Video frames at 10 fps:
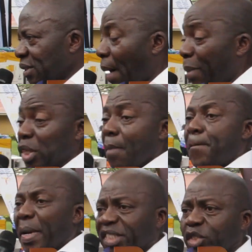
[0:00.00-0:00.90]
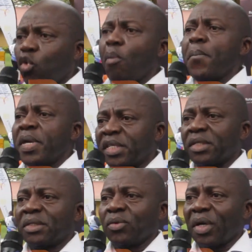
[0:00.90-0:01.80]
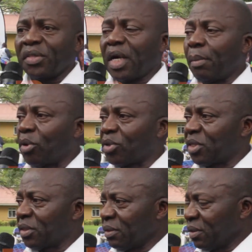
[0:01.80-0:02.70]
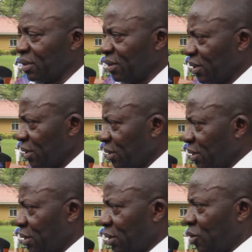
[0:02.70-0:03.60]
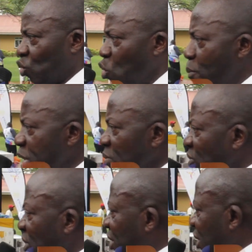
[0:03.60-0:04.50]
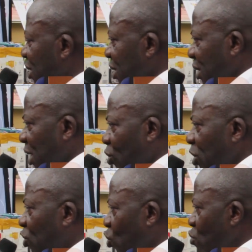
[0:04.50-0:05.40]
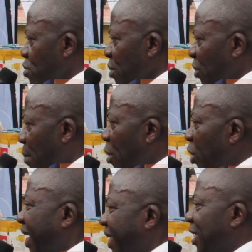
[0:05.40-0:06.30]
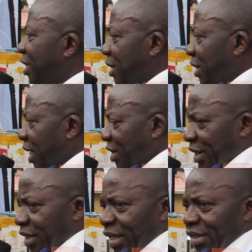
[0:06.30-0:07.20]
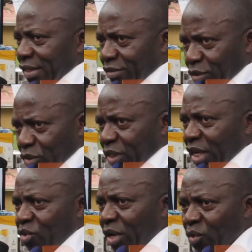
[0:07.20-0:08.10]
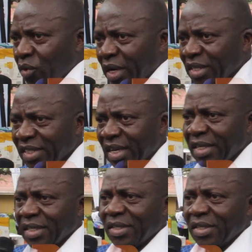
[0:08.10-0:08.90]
About the best equipment you can think about. 2 beams. They are called the True Beam. They are about the latest linear accelerators. Of course, Dr. Andu here would understand.